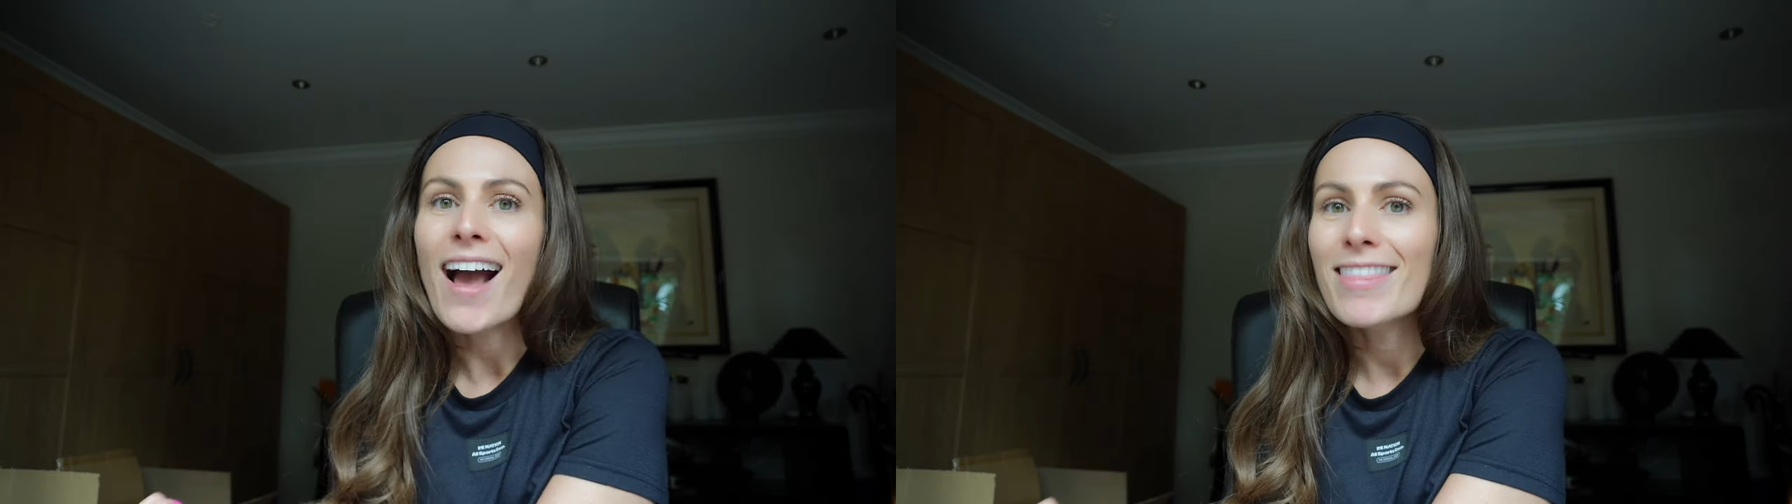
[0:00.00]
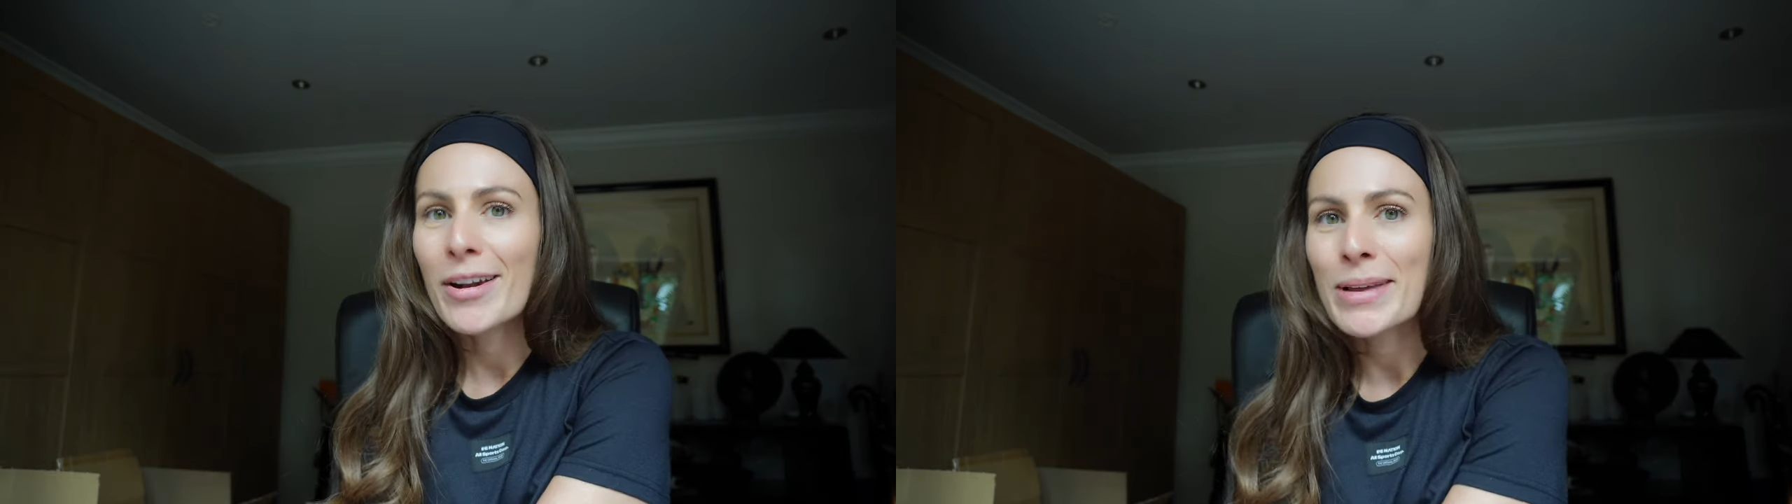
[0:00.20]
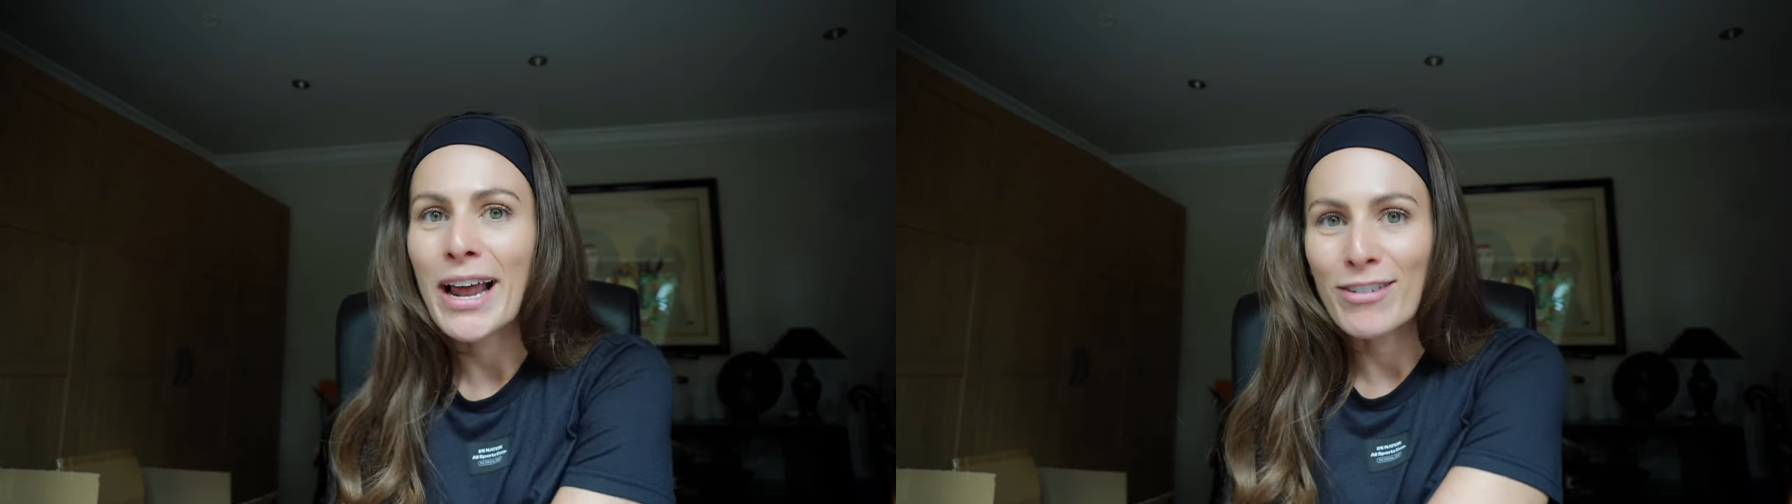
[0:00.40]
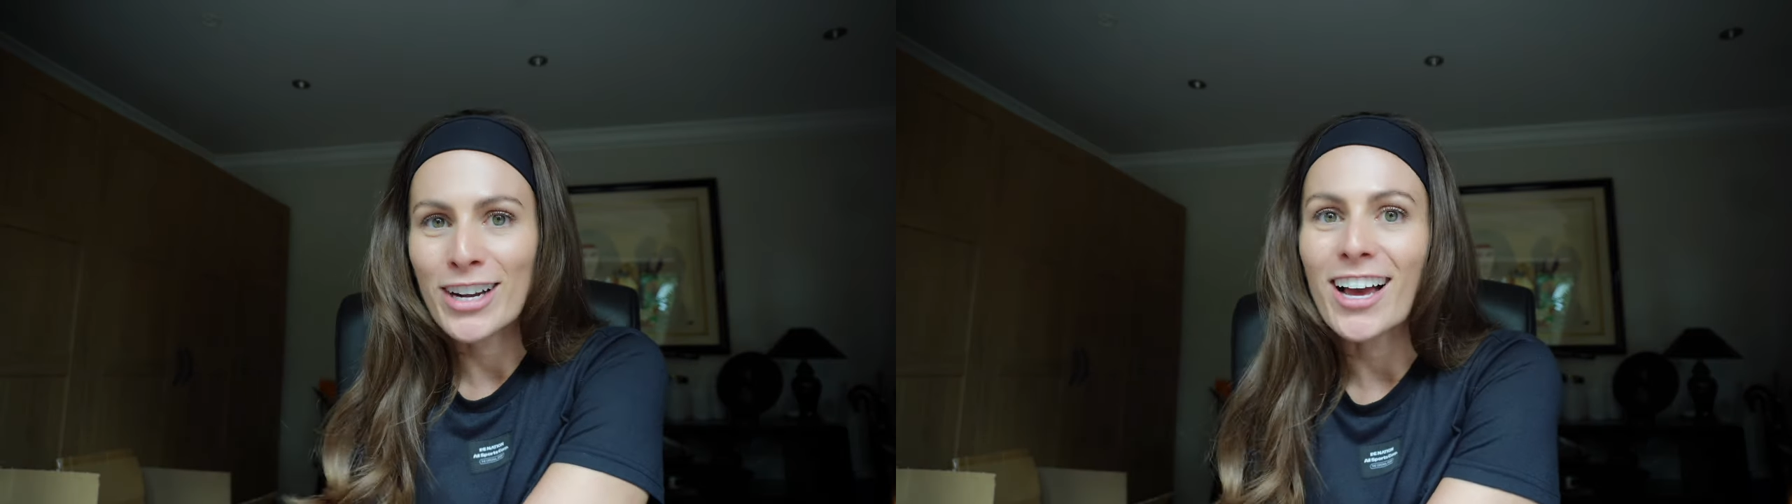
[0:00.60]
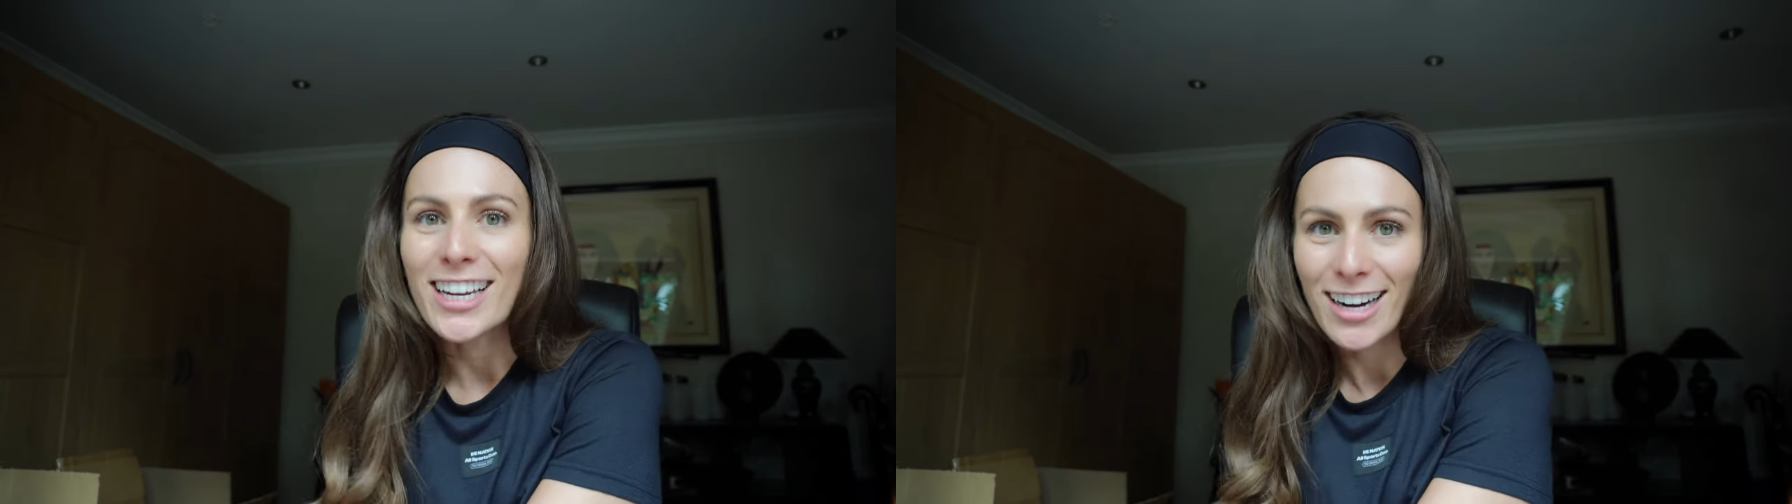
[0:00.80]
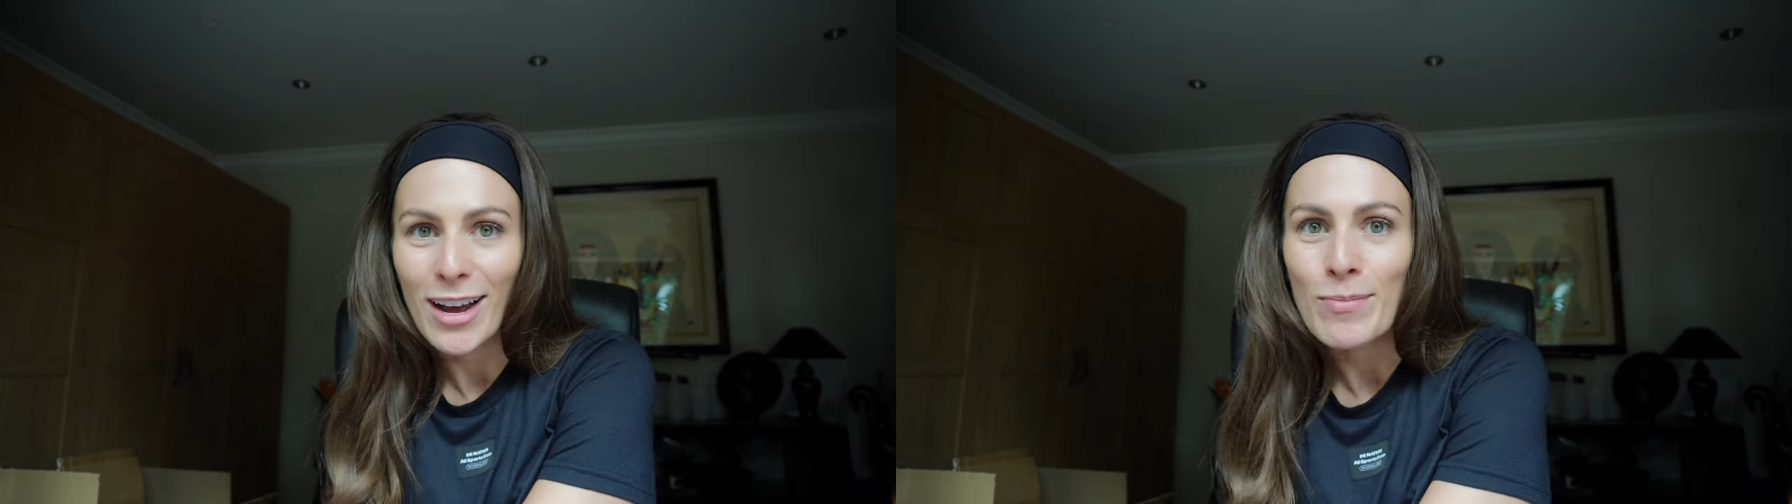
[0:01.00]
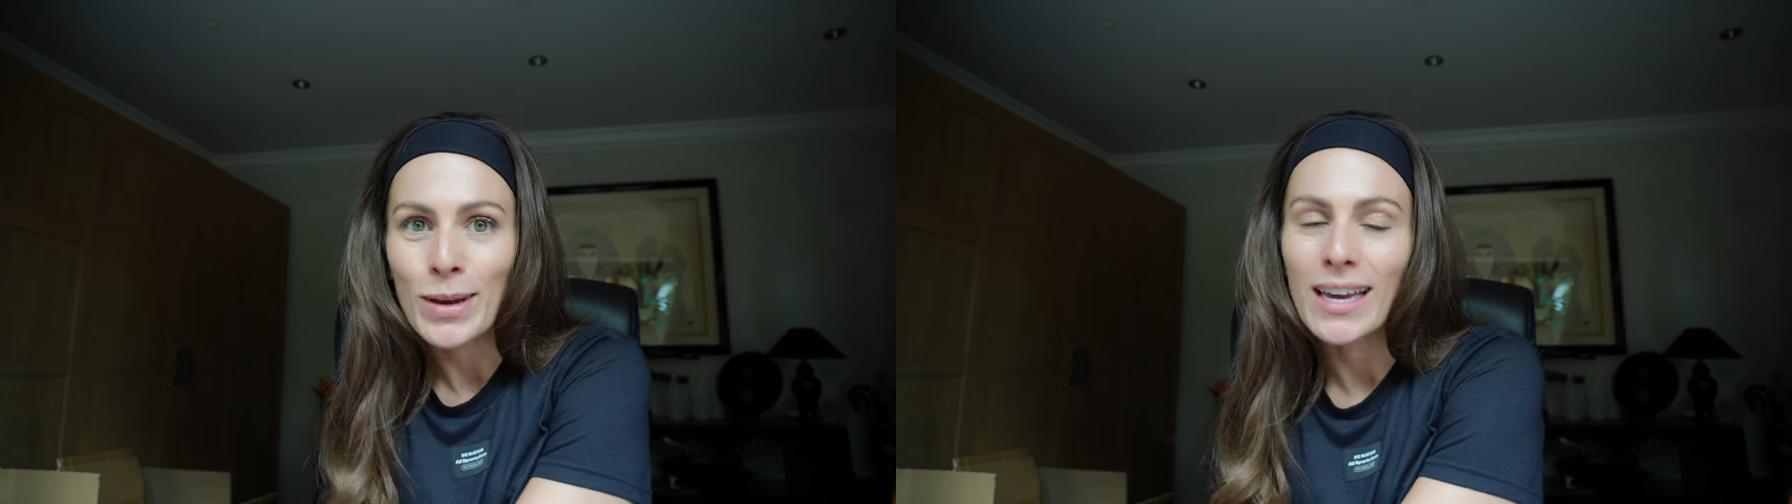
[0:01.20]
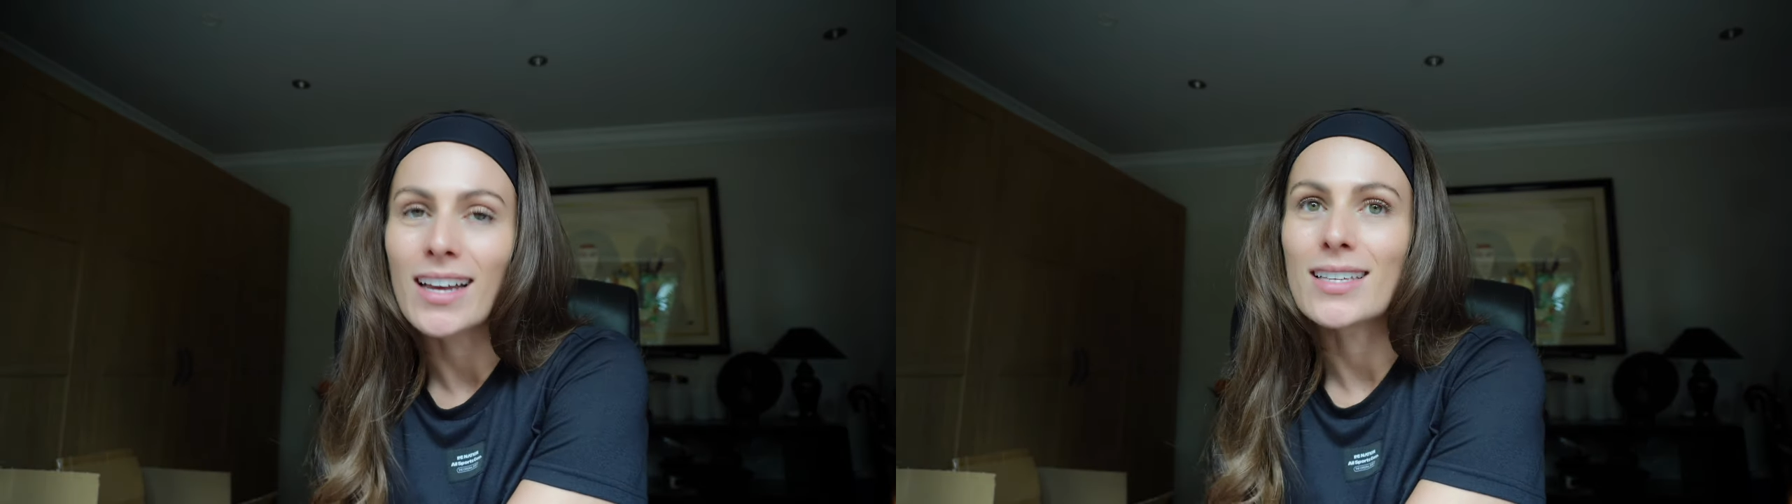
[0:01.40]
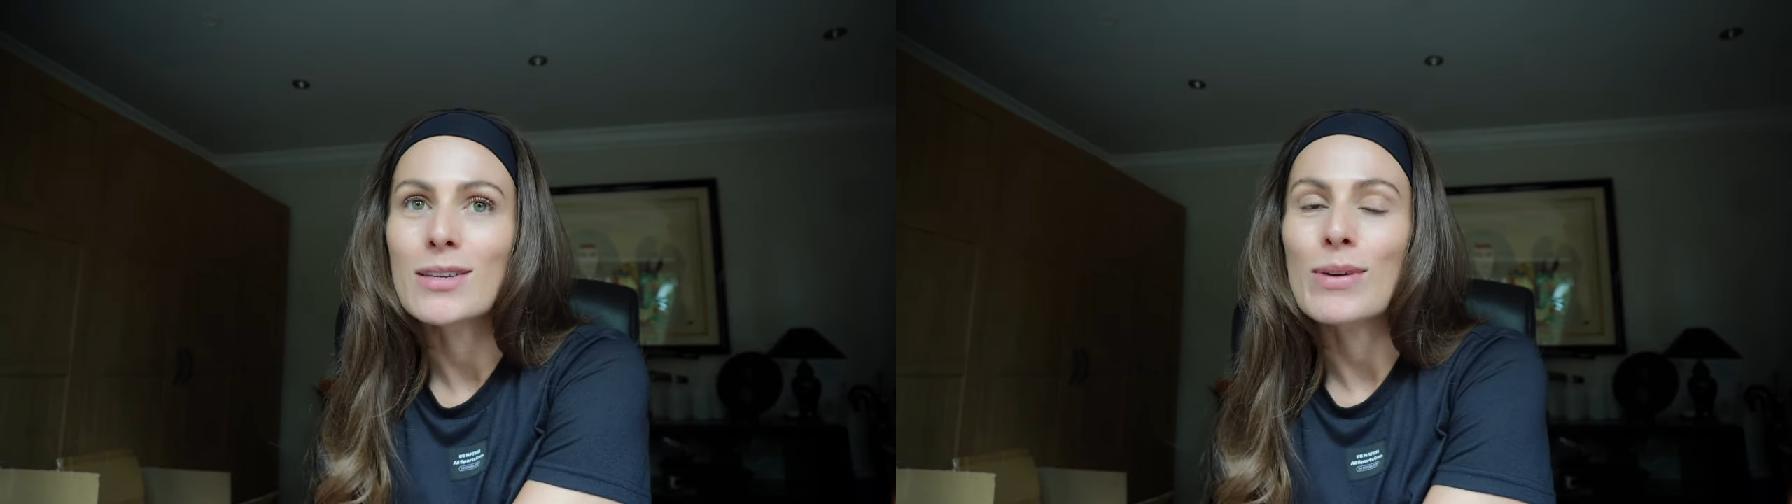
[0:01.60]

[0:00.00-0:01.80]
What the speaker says: And then I'm going to have an early night because